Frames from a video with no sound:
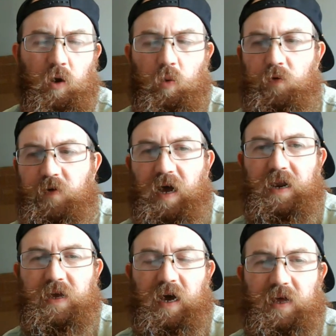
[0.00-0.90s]
we've
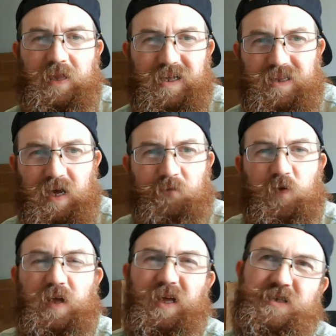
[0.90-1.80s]
kind of gotten that. I
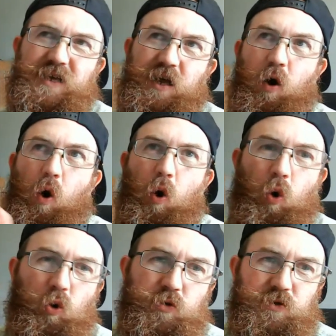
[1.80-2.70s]
feel like that's like
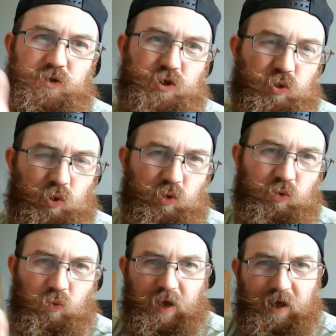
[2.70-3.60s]
old
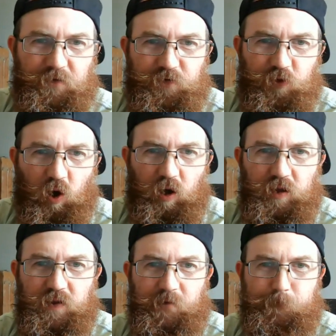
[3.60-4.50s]
school way of thought
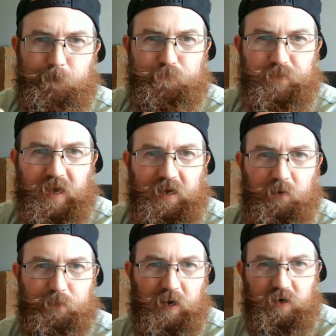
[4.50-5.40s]
in
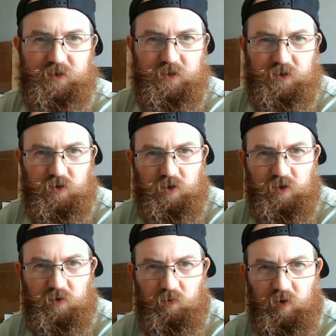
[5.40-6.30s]
comparison
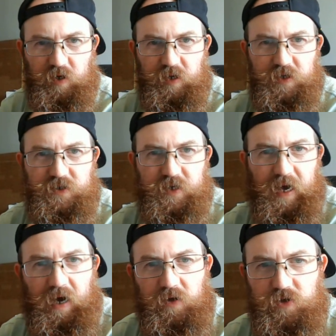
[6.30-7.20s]
to what it is
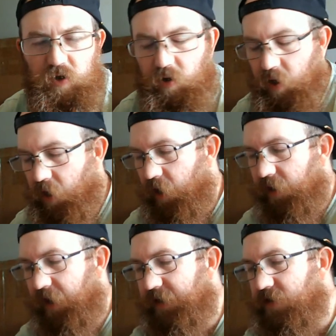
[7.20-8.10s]
now. So
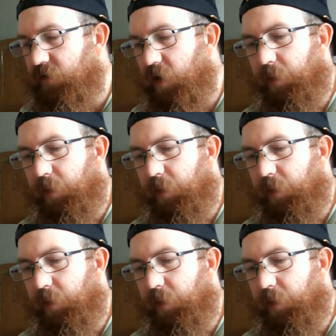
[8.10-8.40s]
that doesn't really